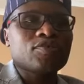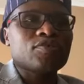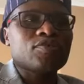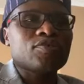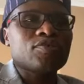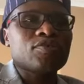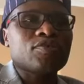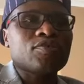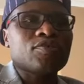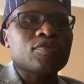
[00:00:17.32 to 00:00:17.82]

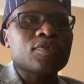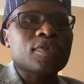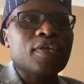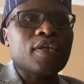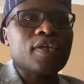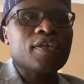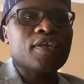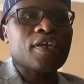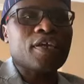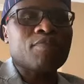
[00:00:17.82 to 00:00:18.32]
to
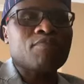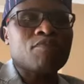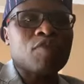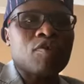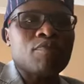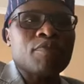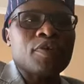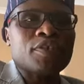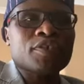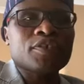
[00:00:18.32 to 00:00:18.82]
take a
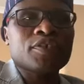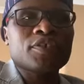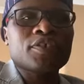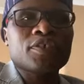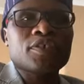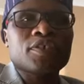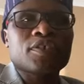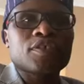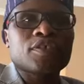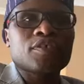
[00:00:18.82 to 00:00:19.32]
moment
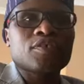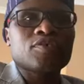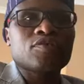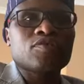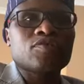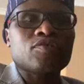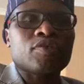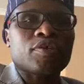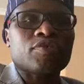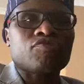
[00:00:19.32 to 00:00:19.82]

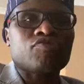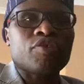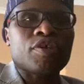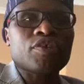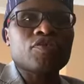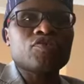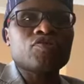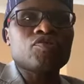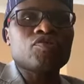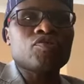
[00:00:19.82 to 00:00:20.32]
to
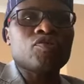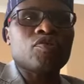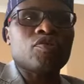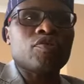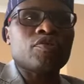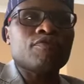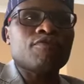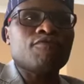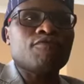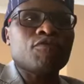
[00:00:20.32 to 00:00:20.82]
address you
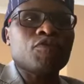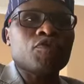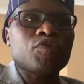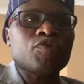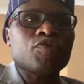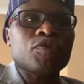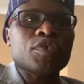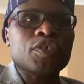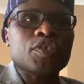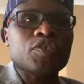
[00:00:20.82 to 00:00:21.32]
on
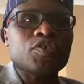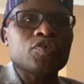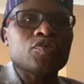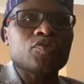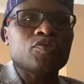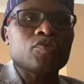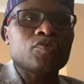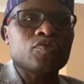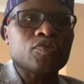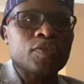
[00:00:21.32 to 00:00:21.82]
few
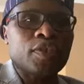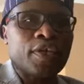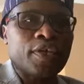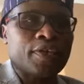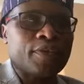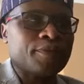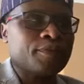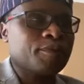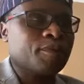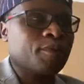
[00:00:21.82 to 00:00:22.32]
issues today.